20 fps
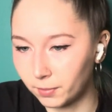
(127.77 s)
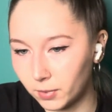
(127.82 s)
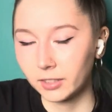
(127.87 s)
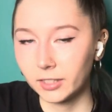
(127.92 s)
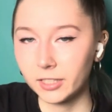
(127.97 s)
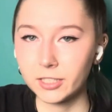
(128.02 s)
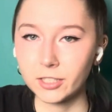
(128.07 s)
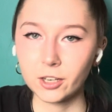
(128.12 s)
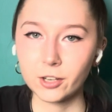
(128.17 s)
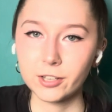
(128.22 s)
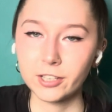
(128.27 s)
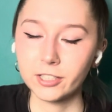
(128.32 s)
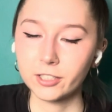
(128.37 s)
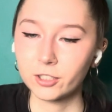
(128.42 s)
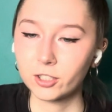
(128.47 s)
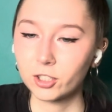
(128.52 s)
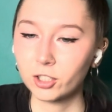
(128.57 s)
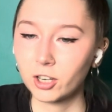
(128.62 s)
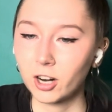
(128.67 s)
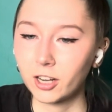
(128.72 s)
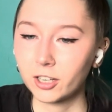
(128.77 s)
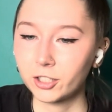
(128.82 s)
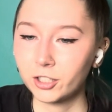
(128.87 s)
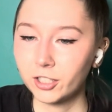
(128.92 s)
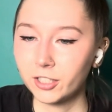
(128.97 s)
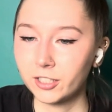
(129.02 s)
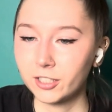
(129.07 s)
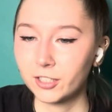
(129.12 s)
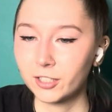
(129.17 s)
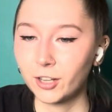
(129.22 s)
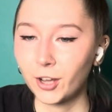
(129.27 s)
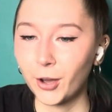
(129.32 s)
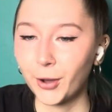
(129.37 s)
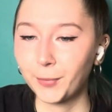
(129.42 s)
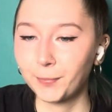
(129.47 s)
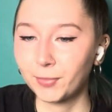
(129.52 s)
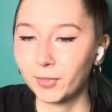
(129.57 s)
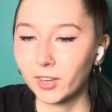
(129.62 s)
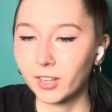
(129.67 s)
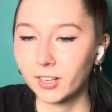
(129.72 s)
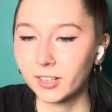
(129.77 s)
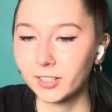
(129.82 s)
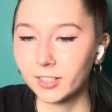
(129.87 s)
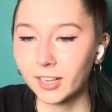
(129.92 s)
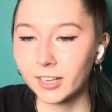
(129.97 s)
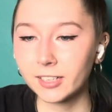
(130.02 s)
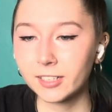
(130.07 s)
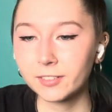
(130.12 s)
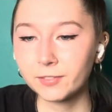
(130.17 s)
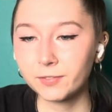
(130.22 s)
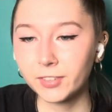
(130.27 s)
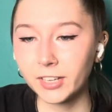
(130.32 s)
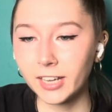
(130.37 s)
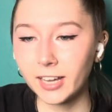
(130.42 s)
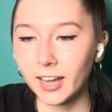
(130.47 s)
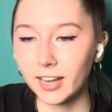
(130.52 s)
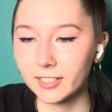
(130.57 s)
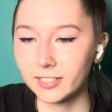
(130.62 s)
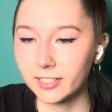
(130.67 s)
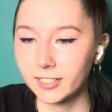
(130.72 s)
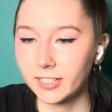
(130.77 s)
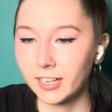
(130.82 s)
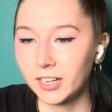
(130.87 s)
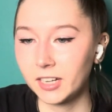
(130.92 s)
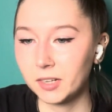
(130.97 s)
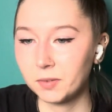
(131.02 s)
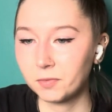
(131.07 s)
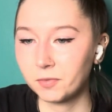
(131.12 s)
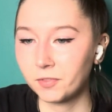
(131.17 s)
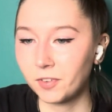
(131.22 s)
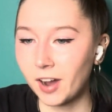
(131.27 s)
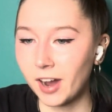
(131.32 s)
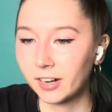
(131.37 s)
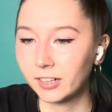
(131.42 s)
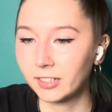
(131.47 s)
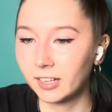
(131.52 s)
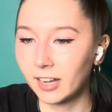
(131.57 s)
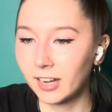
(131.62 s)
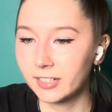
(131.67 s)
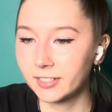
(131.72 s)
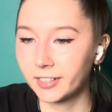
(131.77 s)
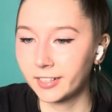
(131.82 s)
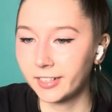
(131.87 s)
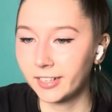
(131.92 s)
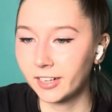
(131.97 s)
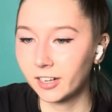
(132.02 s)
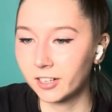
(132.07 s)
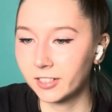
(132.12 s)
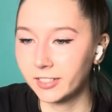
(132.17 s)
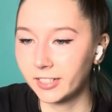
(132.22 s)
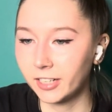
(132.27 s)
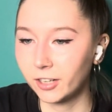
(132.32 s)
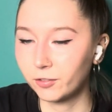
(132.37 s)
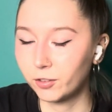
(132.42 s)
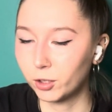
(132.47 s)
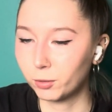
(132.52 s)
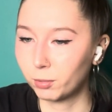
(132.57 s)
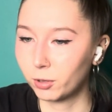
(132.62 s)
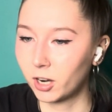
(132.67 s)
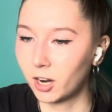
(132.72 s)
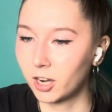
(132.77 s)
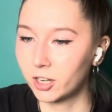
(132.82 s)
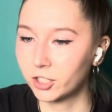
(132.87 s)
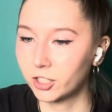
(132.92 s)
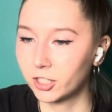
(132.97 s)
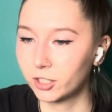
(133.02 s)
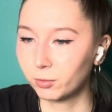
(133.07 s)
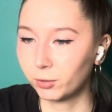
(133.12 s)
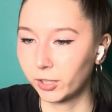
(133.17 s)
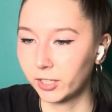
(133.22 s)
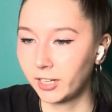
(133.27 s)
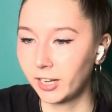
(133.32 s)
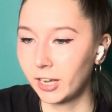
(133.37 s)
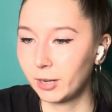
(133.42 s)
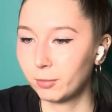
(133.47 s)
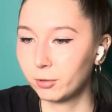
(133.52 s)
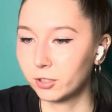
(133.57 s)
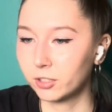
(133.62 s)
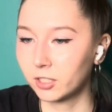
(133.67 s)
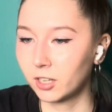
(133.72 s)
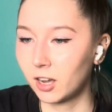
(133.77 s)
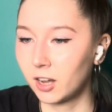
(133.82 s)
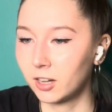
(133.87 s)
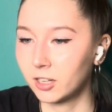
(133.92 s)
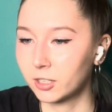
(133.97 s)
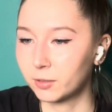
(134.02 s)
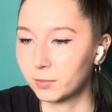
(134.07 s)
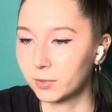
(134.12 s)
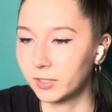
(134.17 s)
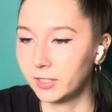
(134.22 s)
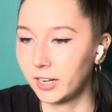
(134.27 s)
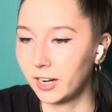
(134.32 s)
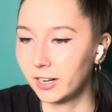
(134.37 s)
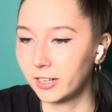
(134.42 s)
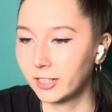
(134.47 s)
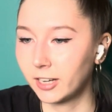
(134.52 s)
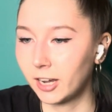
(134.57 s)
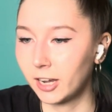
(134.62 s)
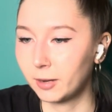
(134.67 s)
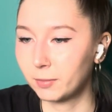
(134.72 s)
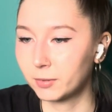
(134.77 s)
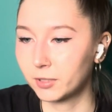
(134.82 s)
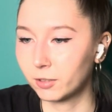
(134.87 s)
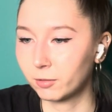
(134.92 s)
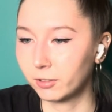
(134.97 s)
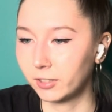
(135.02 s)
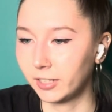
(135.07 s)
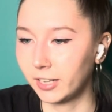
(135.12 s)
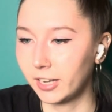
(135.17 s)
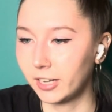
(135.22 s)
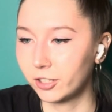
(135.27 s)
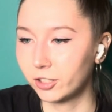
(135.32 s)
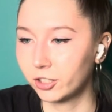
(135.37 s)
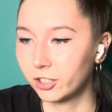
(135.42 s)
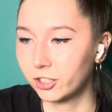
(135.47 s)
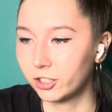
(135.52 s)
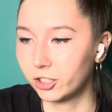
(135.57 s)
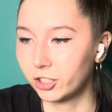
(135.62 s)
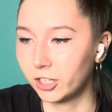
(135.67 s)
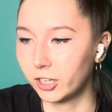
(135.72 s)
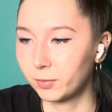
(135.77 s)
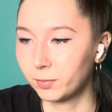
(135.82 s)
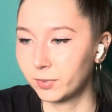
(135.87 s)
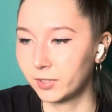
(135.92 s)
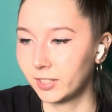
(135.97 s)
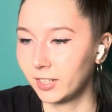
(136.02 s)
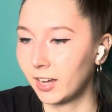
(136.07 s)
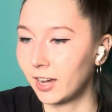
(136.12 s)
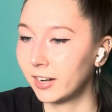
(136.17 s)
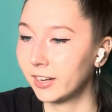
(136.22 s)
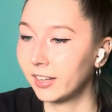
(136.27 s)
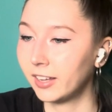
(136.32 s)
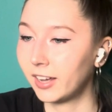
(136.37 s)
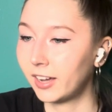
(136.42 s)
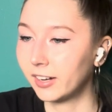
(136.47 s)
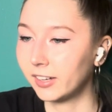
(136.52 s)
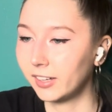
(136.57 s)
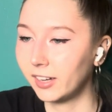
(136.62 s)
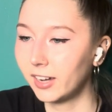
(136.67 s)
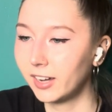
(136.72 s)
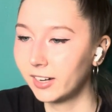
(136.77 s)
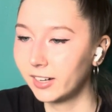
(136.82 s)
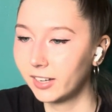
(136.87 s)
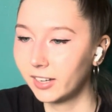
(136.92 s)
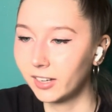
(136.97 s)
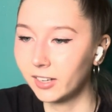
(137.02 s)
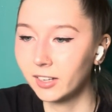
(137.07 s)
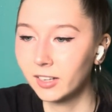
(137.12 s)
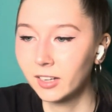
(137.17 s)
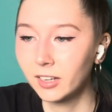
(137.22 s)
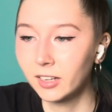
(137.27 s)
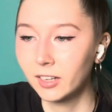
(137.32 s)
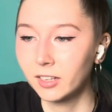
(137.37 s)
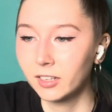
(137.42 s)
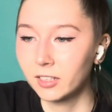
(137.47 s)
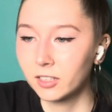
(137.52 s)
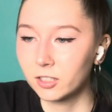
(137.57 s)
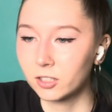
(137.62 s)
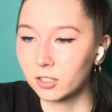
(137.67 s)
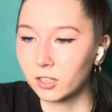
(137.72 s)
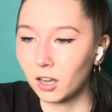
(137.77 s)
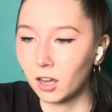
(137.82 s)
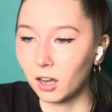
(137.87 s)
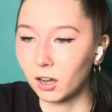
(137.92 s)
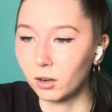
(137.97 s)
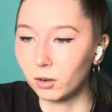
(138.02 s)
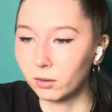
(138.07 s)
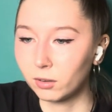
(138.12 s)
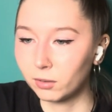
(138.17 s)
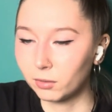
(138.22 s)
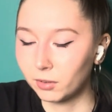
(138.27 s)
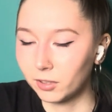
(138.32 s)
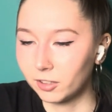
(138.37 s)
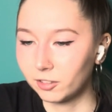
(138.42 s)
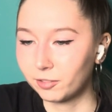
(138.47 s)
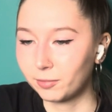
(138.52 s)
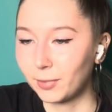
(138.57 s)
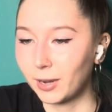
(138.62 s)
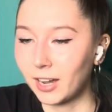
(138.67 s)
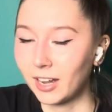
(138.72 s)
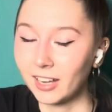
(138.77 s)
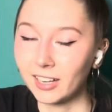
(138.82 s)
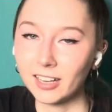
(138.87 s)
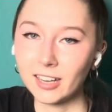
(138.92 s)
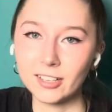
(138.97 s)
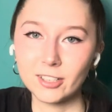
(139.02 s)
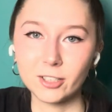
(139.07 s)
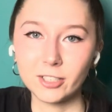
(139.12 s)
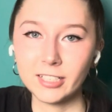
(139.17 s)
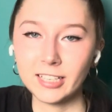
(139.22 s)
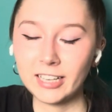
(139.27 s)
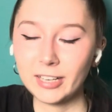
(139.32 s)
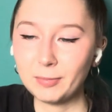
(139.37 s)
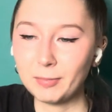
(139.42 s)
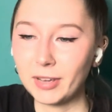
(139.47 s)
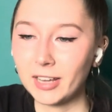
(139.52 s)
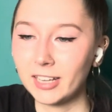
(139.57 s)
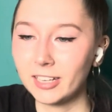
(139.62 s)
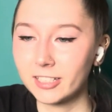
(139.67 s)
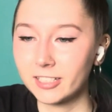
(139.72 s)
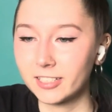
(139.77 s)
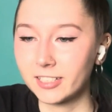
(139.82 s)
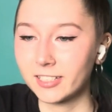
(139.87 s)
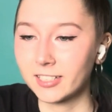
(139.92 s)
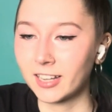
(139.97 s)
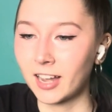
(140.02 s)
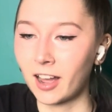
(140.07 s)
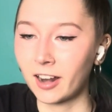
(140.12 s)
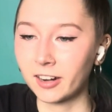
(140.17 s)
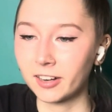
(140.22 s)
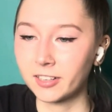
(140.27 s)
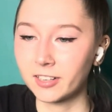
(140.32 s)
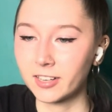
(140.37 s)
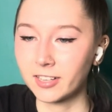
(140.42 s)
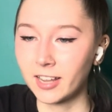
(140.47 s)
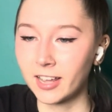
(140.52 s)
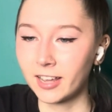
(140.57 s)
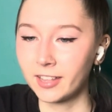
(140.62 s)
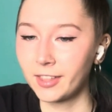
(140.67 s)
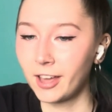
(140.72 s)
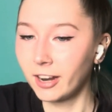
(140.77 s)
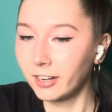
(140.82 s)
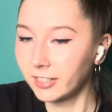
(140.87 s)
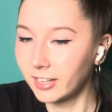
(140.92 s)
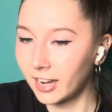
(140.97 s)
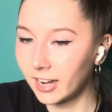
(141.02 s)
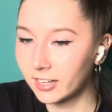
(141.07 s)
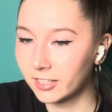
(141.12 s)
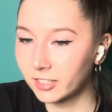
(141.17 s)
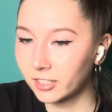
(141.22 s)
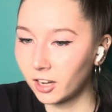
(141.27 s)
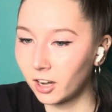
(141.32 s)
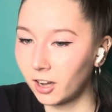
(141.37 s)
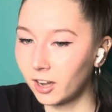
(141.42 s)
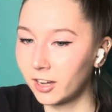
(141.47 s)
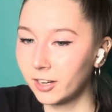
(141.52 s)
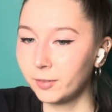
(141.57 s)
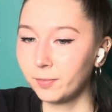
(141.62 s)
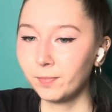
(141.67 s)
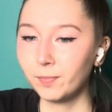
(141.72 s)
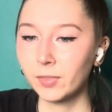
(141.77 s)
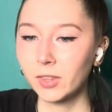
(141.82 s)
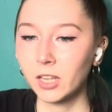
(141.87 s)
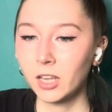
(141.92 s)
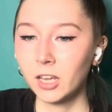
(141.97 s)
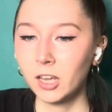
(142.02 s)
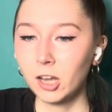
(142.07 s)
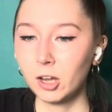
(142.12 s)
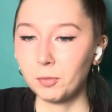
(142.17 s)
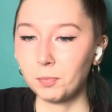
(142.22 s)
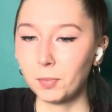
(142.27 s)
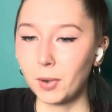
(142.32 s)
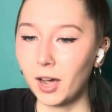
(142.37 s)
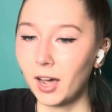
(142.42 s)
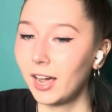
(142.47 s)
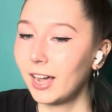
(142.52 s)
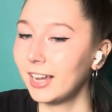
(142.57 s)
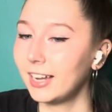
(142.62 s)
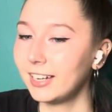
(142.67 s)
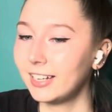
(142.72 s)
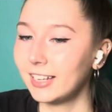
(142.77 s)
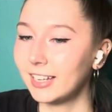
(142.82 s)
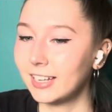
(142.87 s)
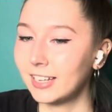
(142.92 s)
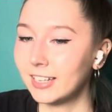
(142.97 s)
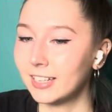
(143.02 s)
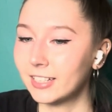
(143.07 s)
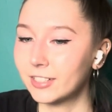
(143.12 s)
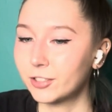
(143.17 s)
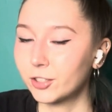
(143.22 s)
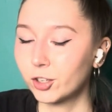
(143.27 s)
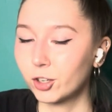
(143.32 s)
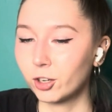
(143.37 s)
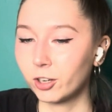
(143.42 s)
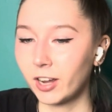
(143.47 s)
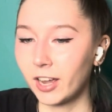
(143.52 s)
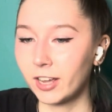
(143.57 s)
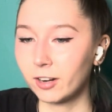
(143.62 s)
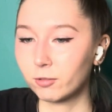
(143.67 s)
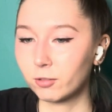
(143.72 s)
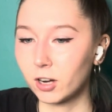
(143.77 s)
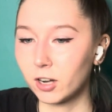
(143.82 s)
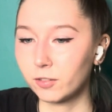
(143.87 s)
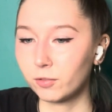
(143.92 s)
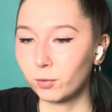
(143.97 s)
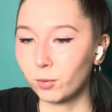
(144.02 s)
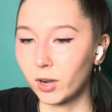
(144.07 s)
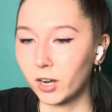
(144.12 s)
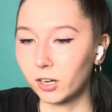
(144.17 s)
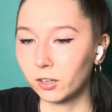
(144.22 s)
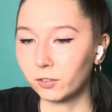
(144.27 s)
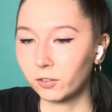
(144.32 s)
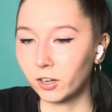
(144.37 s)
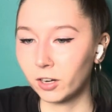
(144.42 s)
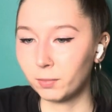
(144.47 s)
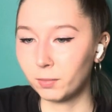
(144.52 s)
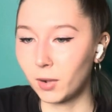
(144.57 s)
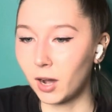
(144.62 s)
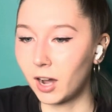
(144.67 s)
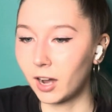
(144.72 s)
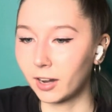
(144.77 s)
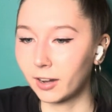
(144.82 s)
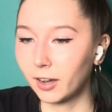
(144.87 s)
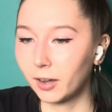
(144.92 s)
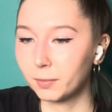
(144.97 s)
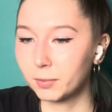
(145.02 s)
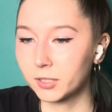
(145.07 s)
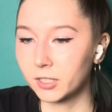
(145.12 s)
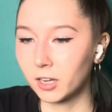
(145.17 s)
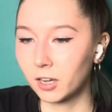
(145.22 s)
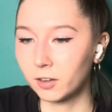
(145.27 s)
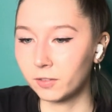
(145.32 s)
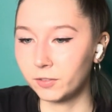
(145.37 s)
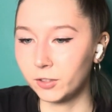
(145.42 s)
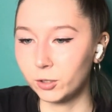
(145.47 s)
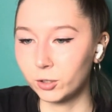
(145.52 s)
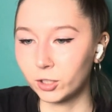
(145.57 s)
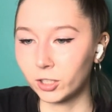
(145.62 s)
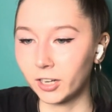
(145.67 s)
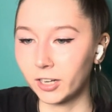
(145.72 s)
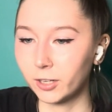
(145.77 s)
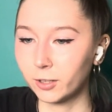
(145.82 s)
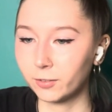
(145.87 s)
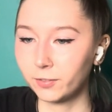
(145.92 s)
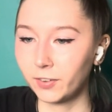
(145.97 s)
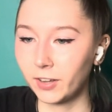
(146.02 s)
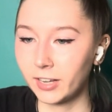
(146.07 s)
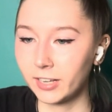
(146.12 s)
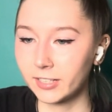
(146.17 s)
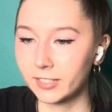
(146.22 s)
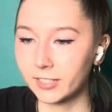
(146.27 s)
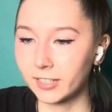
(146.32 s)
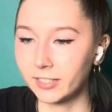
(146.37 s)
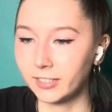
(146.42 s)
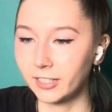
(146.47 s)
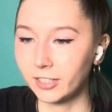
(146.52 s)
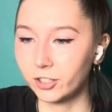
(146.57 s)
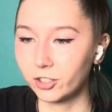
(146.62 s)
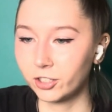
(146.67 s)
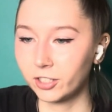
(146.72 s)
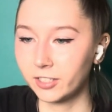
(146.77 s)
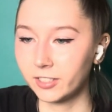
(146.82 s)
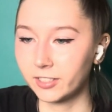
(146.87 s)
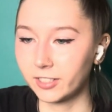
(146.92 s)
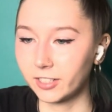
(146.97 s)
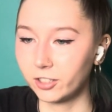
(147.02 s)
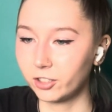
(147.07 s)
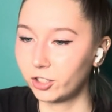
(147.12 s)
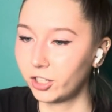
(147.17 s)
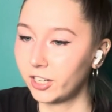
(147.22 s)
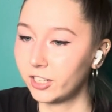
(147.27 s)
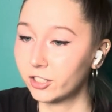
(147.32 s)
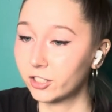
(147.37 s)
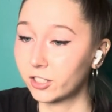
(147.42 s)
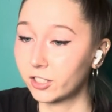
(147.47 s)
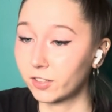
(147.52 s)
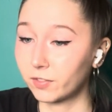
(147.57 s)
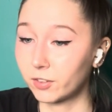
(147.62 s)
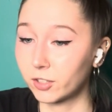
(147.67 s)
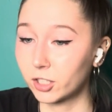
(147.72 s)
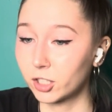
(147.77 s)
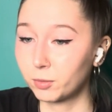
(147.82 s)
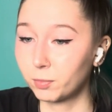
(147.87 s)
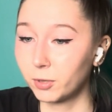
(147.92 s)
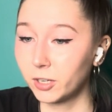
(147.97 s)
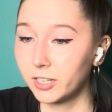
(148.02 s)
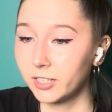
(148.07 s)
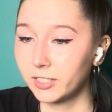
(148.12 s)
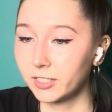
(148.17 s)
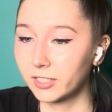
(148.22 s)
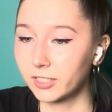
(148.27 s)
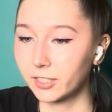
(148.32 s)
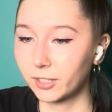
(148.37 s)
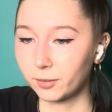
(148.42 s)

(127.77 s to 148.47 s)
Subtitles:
These are the instructions. So collectively as a team, finalize an ERD of your project with tables, columns, data types, and relationships, yada, yada, yada. So one of my other teammates decided to take that task on. Mine is create rough wireframe mockups of user interface additions and changes of the sprint.